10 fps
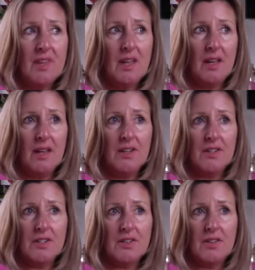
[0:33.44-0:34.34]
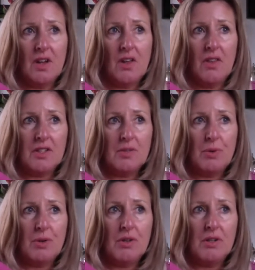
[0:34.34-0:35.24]
And this
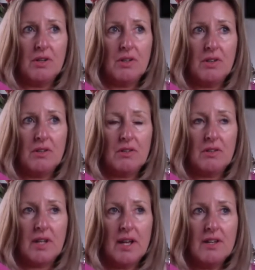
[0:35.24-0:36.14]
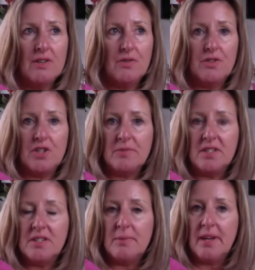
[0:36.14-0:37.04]
book kind of jumped
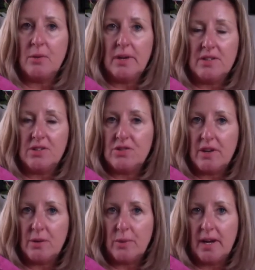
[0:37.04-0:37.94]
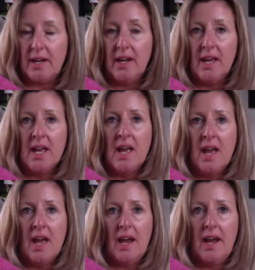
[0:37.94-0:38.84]
into my awareness straight away.
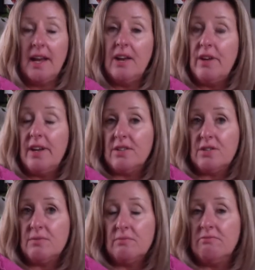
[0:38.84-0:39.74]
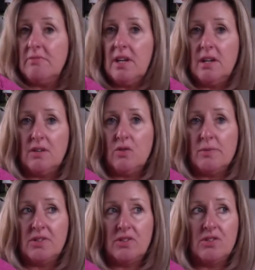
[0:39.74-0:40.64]
And I read it
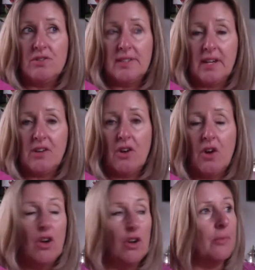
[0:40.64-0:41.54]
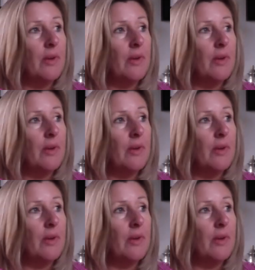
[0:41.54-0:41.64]
almost as soon as I got home.